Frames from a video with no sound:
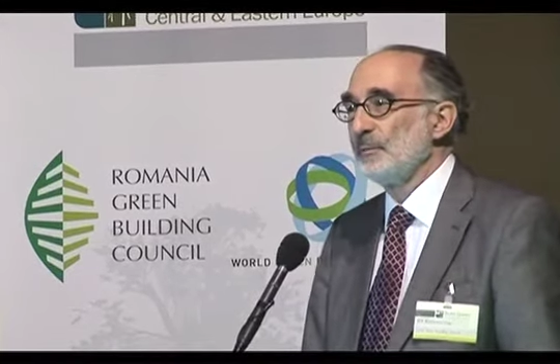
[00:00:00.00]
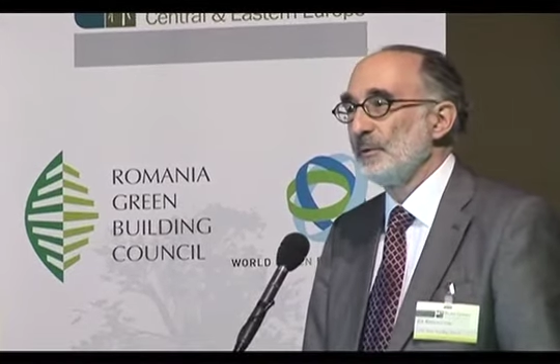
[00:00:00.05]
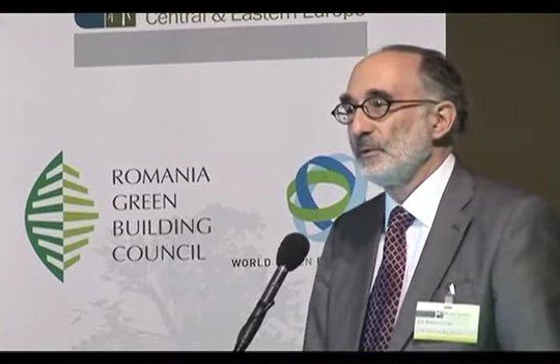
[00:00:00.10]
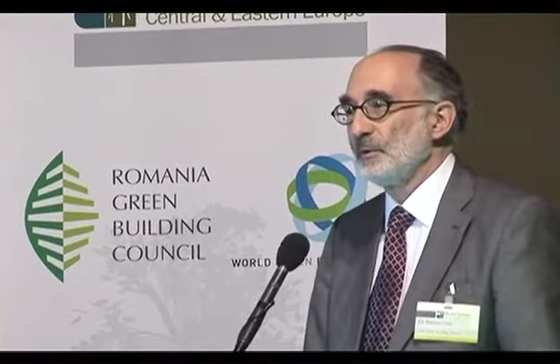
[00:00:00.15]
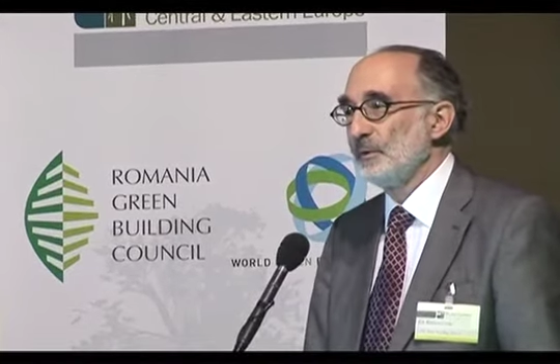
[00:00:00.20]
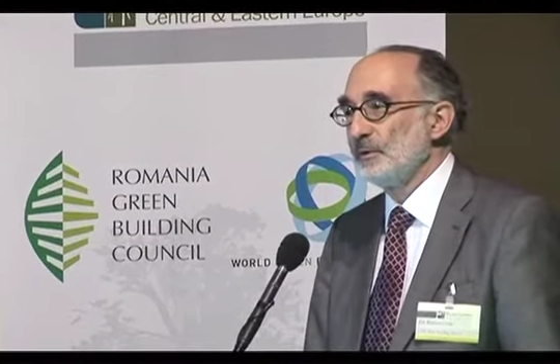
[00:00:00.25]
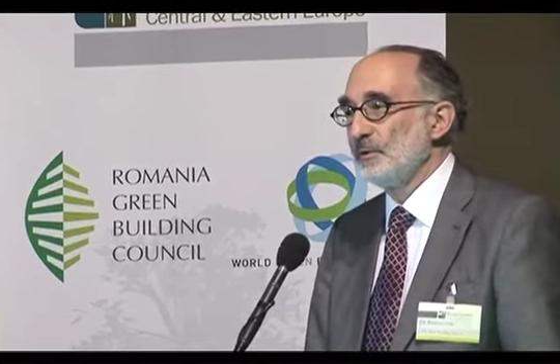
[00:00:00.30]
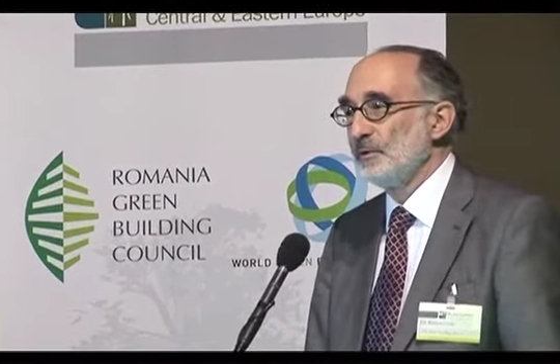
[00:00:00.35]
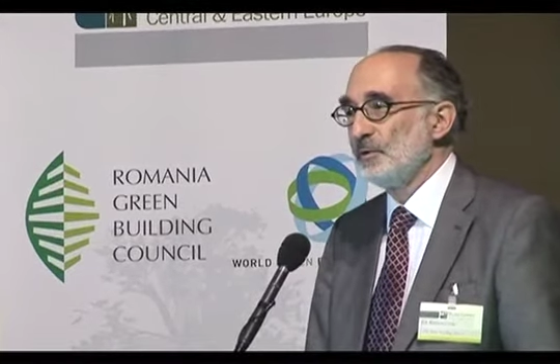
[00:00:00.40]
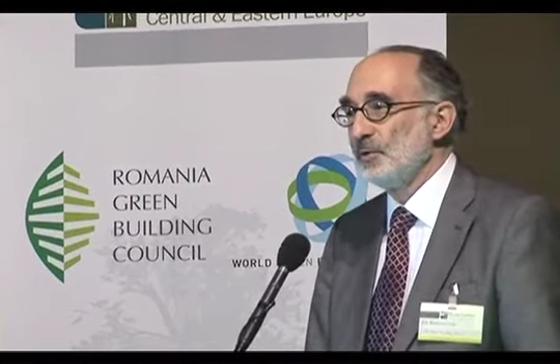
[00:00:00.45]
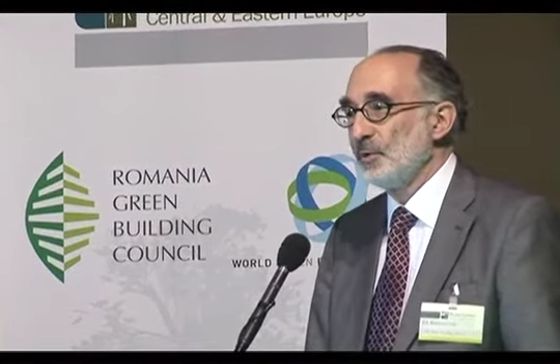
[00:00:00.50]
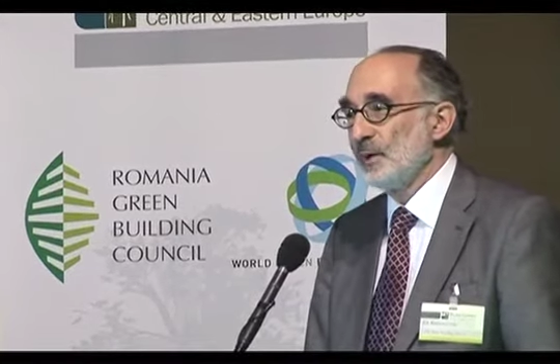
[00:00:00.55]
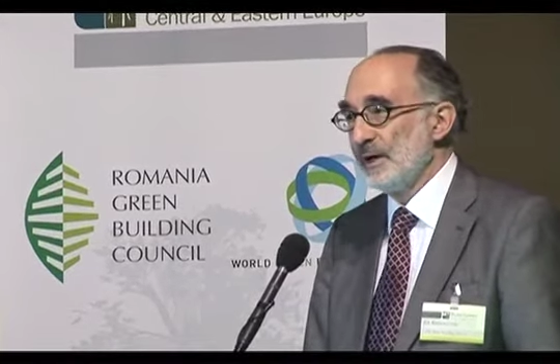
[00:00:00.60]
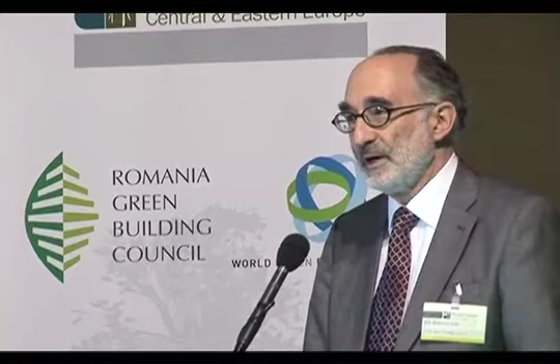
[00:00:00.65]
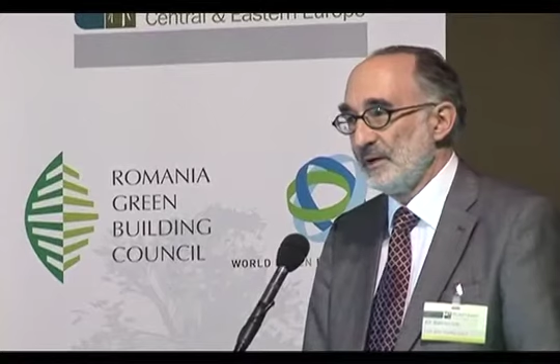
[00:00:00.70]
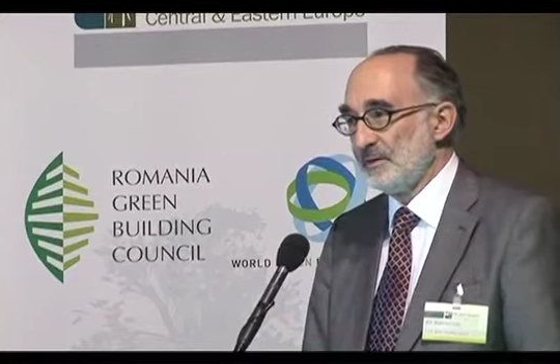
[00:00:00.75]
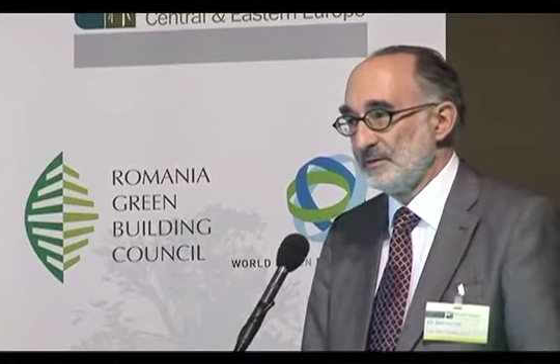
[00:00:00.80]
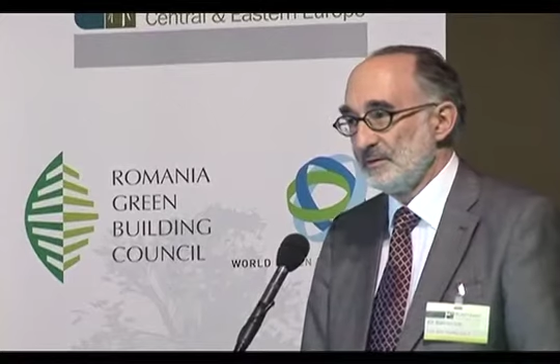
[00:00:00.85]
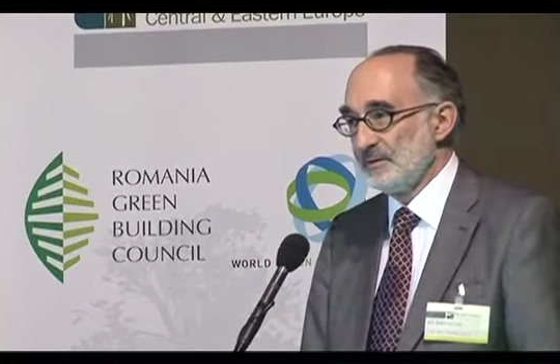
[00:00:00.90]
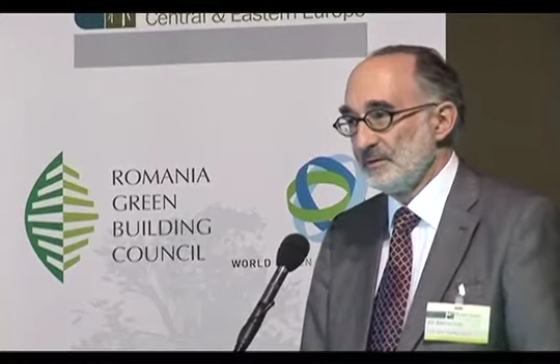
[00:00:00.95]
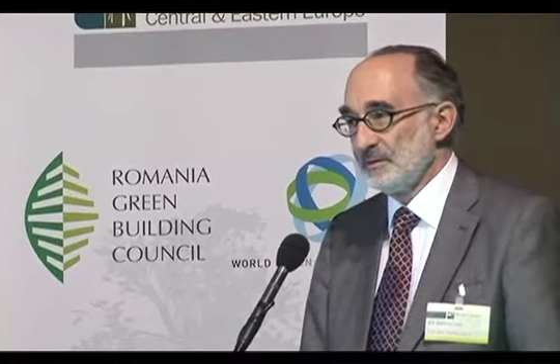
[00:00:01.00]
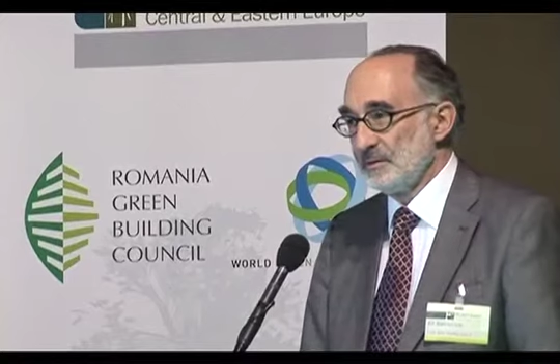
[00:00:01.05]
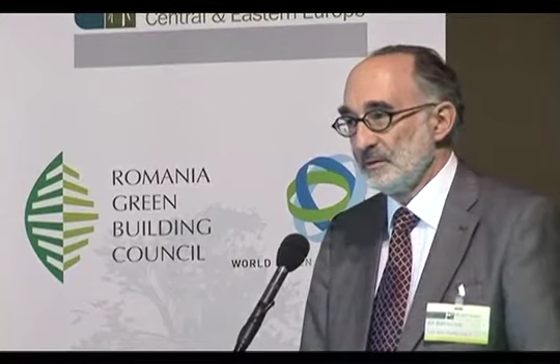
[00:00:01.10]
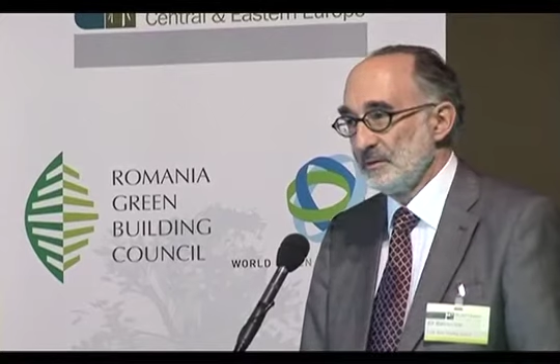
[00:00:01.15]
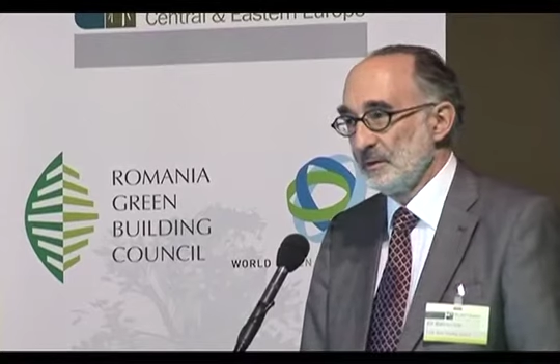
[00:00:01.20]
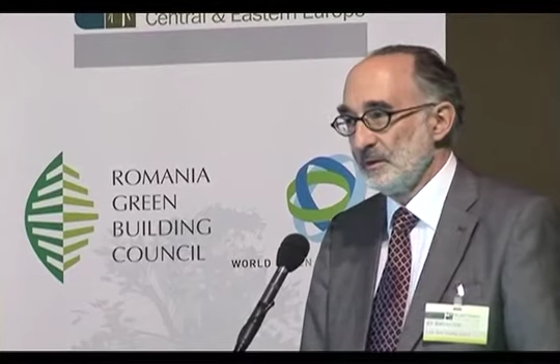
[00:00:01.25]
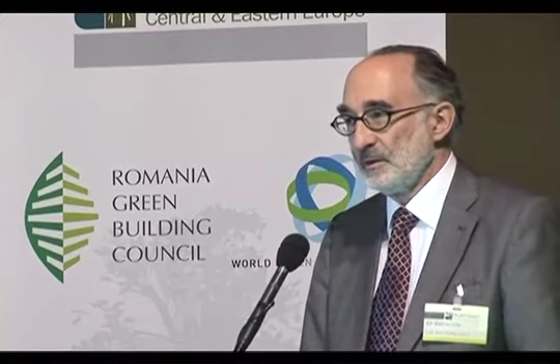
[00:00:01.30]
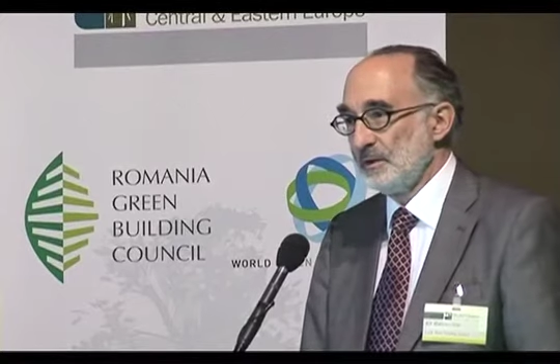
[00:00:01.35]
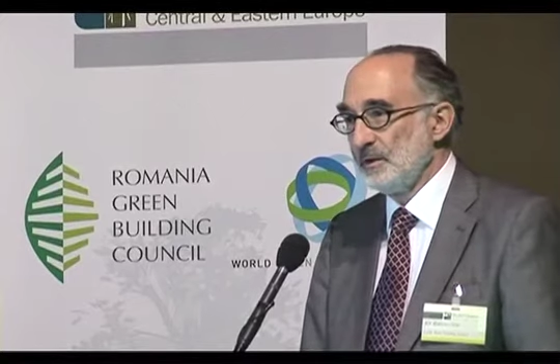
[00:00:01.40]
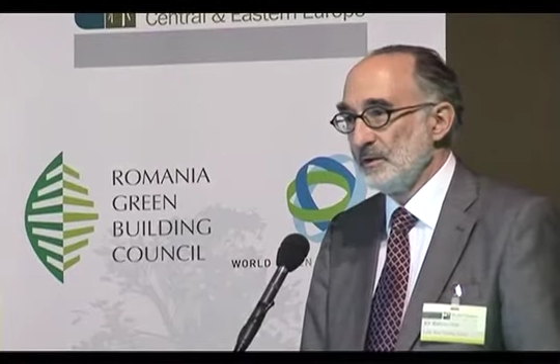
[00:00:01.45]
million US
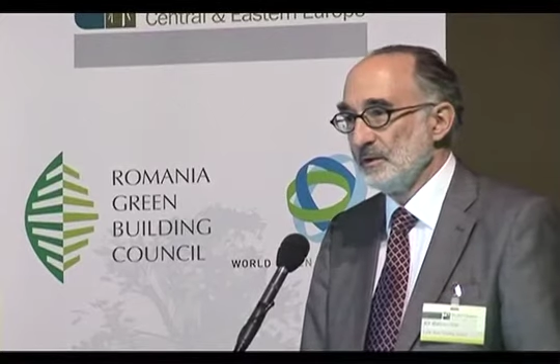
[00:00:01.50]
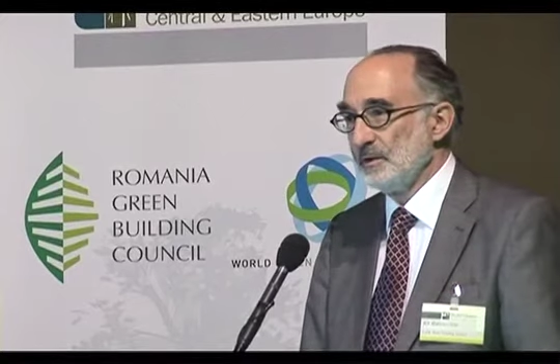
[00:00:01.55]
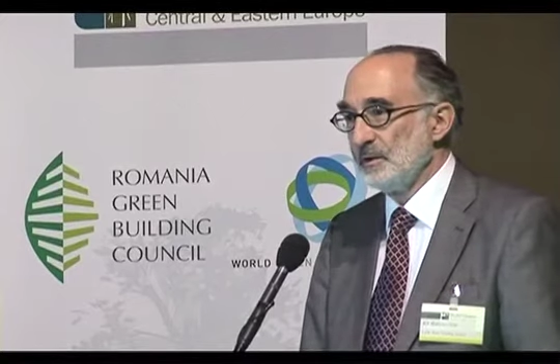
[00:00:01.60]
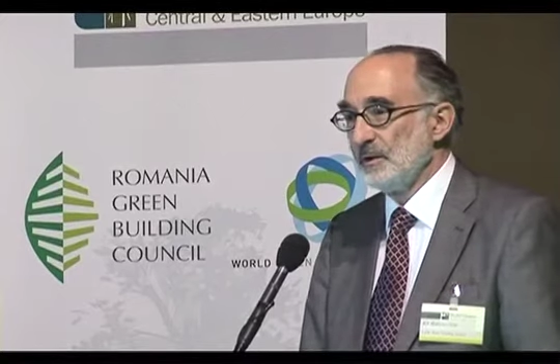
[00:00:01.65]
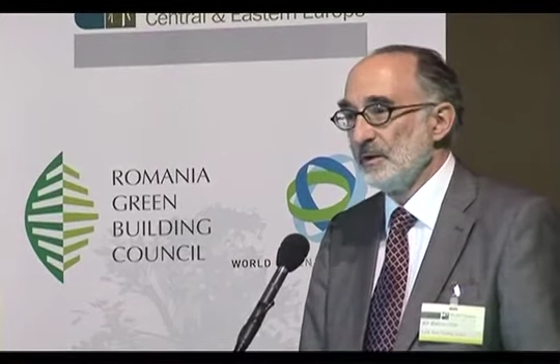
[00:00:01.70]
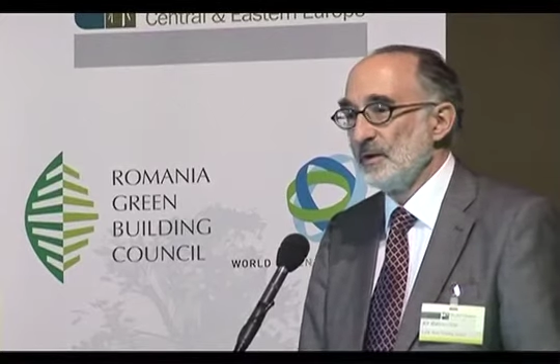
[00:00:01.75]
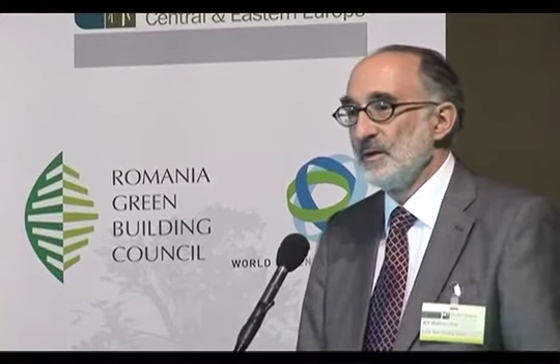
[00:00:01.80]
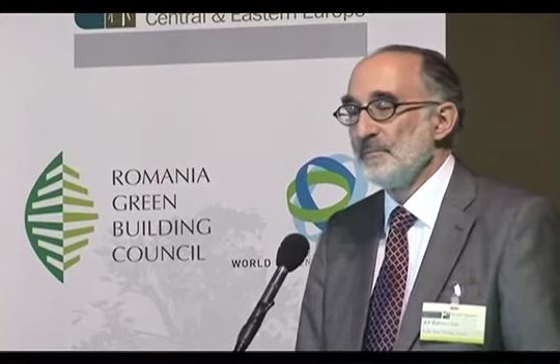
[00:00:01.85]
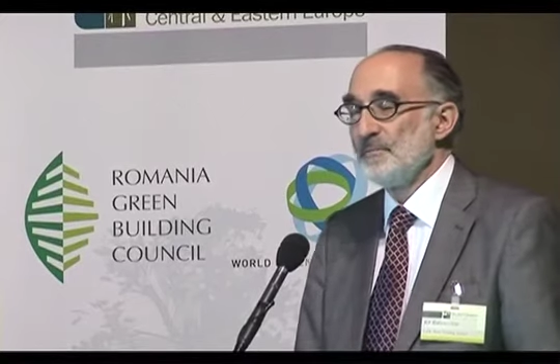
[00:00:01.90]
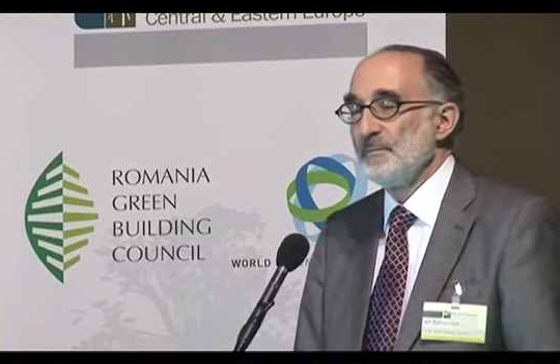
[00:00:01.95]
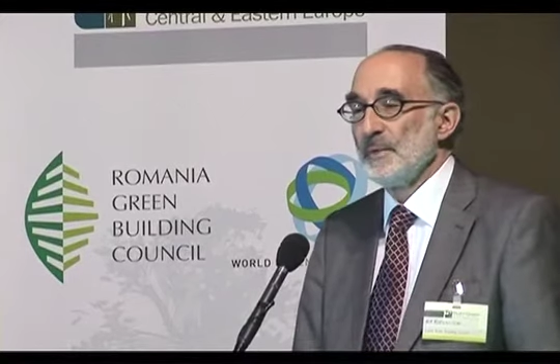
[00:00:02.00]
a year,